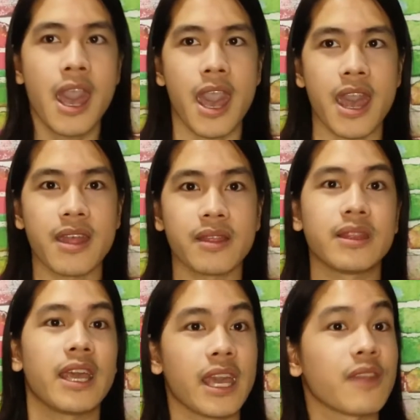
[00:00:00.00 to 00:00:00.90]
and
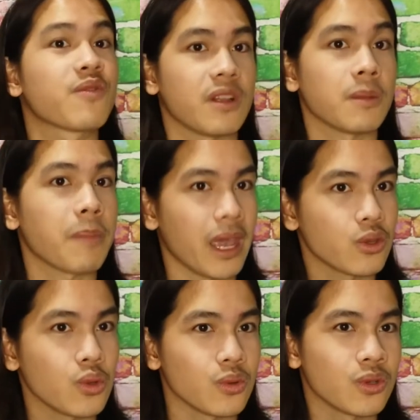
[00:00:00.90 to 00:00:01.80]
they can feel
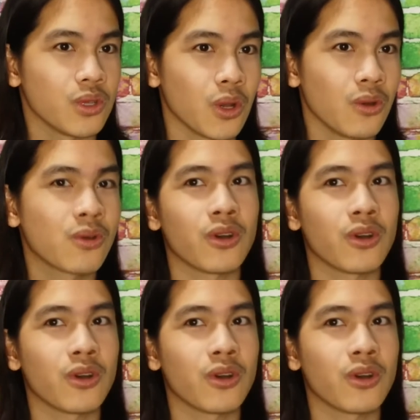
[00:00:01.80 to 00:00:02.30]
pain too, you know,